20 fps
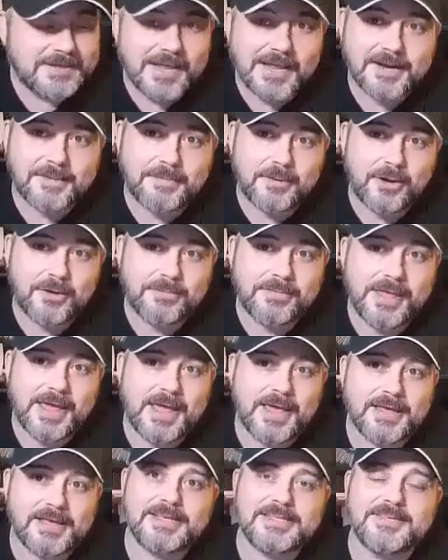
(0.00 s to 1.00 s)
Down the bottom
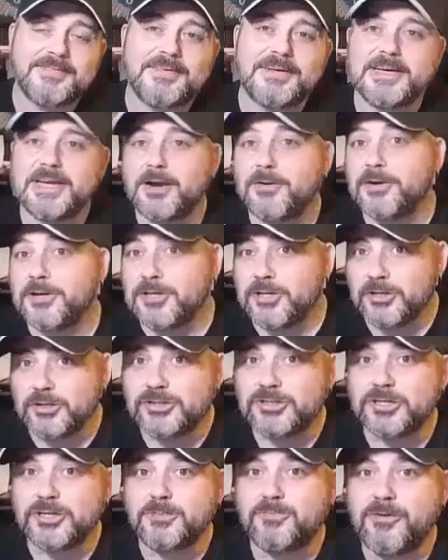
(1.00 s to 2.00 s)
there is a video that
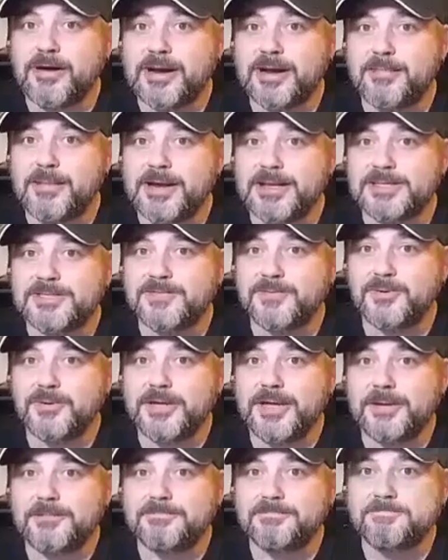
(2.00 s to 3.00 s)
YouTube recommends
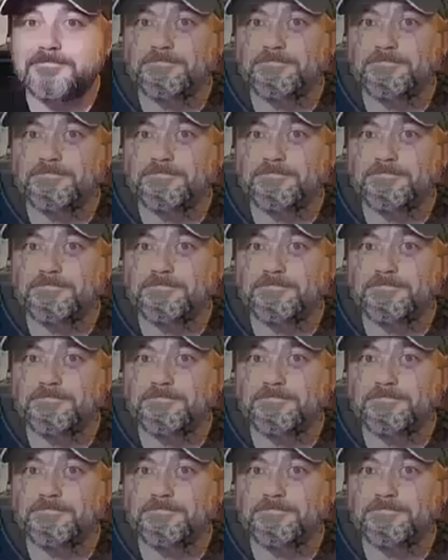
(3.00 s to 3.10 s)
for you.